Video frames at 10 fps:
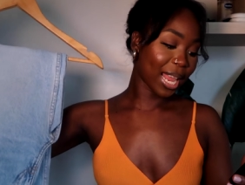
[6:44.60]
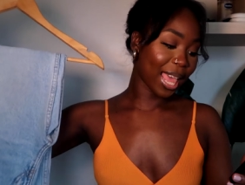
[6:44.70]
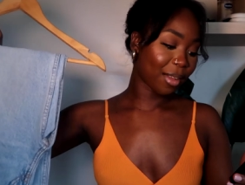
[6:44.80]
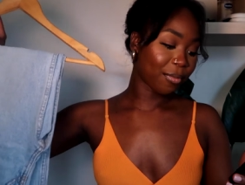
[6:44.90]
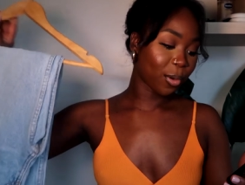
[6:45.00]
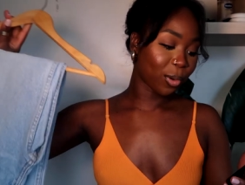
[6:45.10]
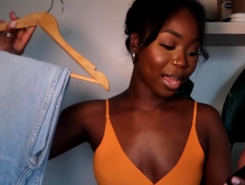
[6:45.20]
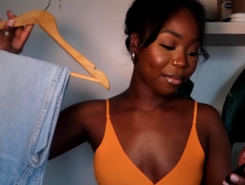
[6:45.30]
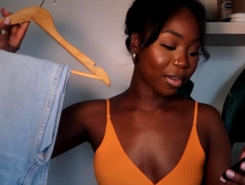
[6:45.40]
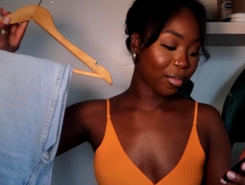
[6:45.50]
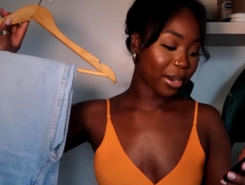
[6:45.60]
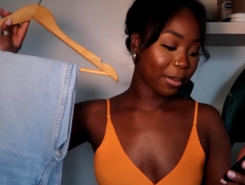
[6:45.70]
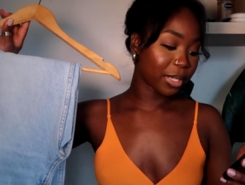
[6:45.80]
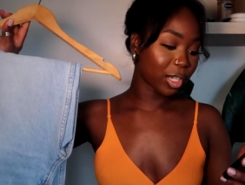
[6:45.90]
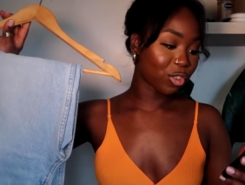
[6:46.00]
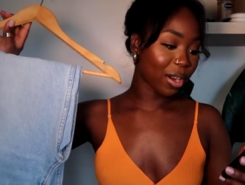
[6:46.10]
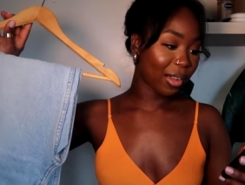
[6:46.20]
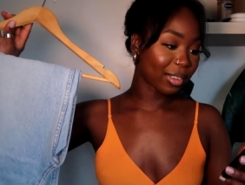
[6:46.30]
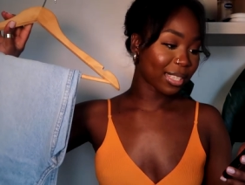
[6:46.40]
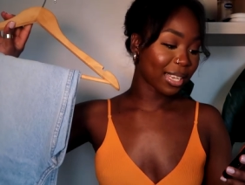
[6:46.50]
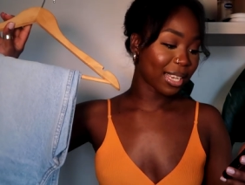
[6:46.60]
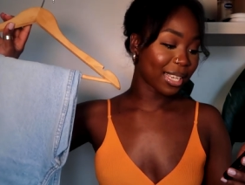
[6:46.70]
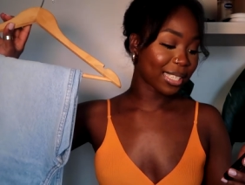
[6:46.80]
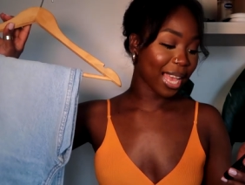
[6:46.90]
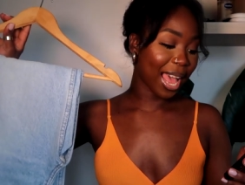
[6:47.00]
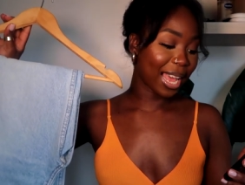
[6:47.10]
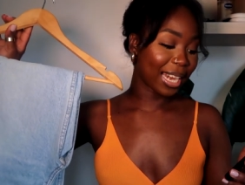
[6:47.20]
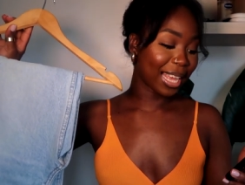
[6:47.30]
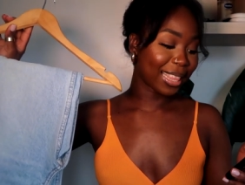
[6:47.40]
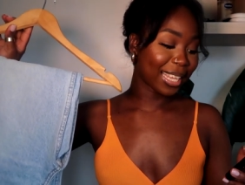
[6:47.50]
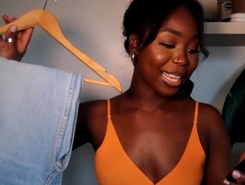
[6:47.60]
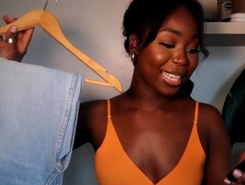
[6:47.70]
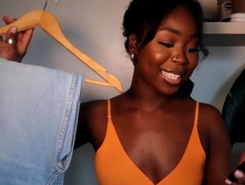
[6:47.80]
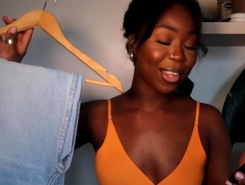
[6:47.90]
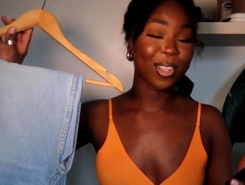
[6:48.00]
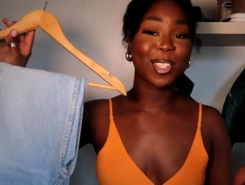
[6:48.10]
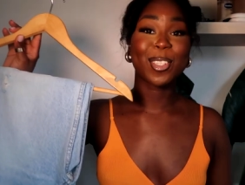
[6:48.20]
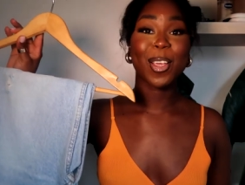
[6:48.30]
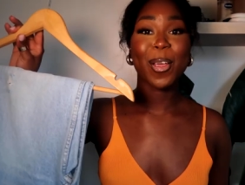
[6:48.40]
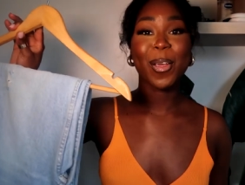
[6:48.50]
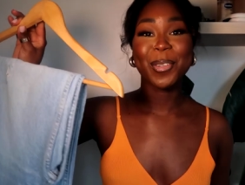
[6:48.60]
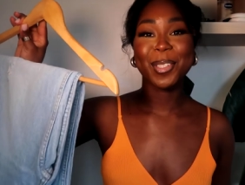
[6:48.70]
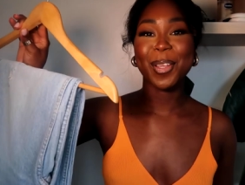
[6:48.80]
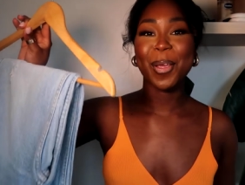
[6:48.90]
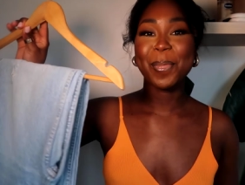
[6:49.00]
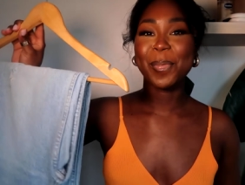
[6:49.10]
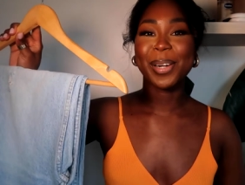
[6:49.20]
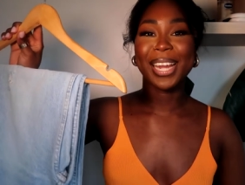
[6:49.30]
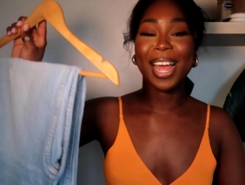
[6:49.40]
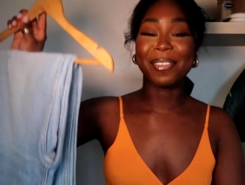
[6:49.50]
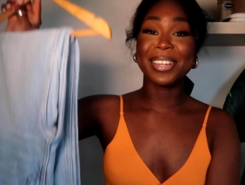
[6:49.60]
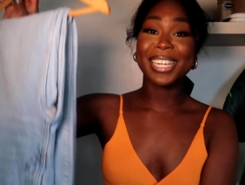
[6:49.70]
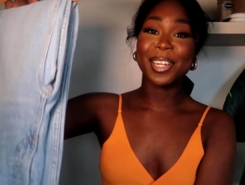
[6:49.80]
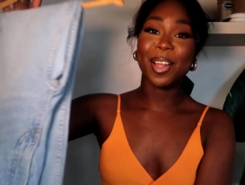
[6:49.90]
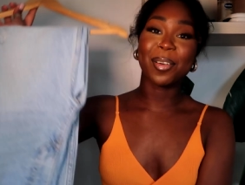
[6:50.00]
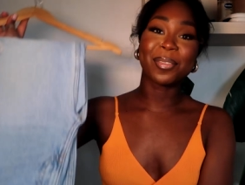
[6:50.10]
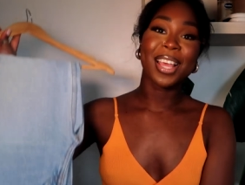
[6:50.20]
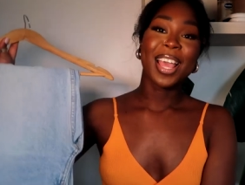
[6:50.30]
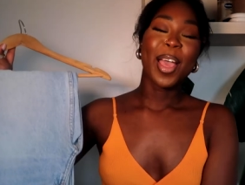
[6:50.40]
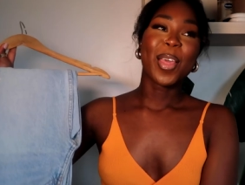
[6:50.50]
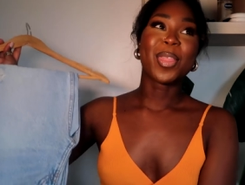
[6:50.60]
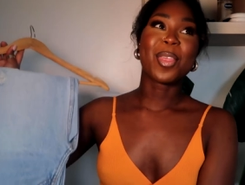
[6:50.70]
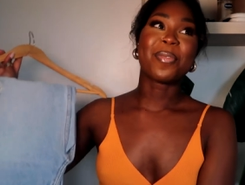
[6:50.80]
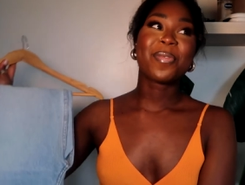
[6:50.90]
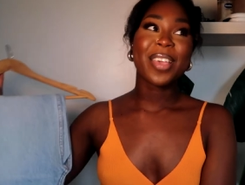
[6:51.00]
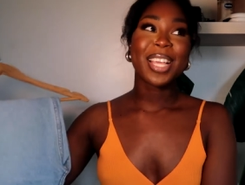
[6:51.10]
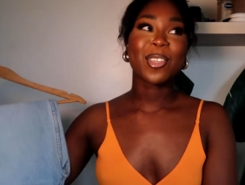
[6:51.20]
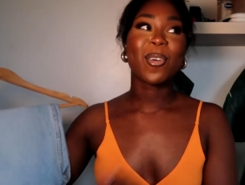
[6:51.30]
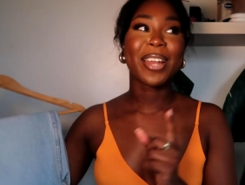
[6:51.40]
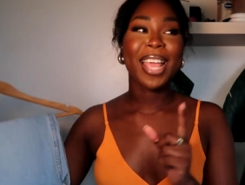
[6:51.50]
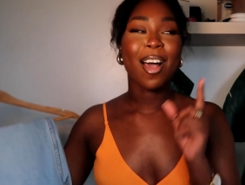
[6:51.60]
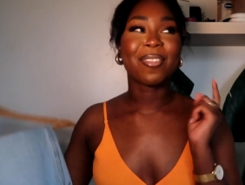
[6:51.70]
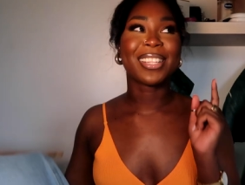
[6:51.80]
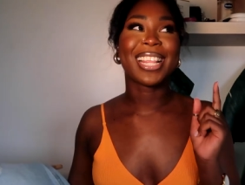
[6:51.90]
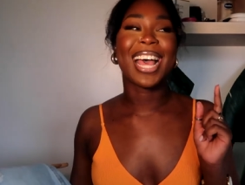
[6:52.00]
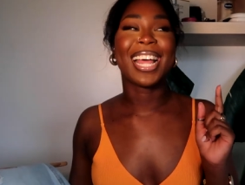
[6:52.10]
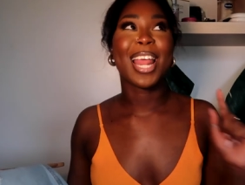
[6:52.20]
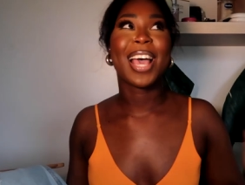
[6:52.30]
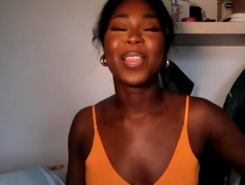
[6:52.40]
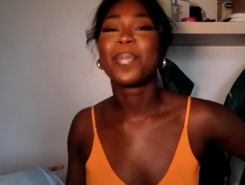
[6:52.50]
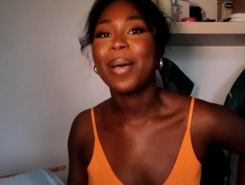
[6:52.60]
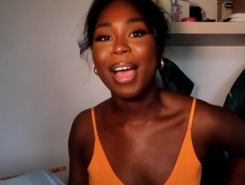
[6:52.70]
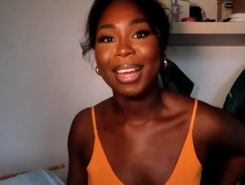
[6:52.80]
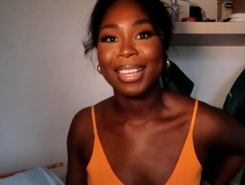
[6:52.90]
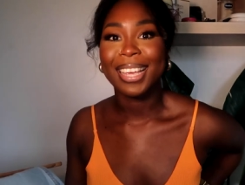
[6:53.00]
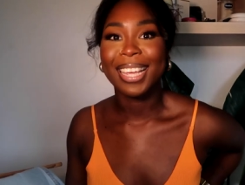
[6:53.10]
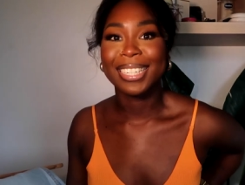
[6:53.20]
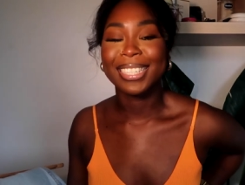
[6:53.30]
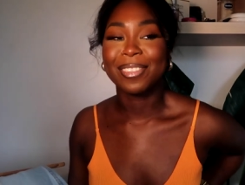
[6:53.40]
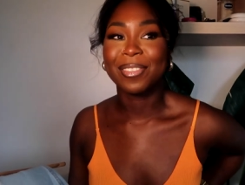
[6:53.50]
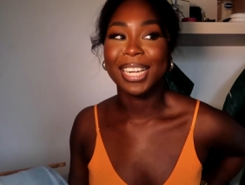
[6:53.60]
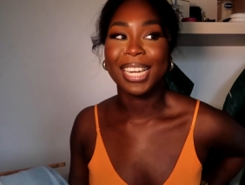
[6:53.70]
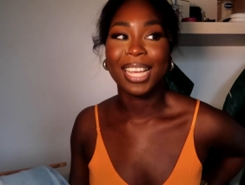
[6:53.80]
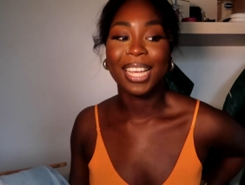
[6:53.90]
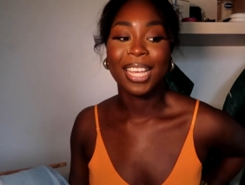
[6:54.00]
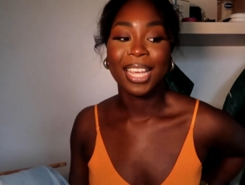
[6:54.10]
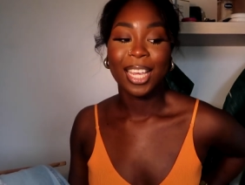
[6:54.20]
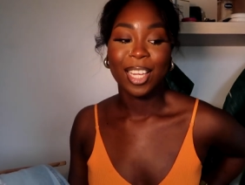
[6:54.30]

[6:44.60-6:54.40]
leg, full length ripped trousers. And these are so, so pretty. I really love the fit on it other than at the back. It didn't really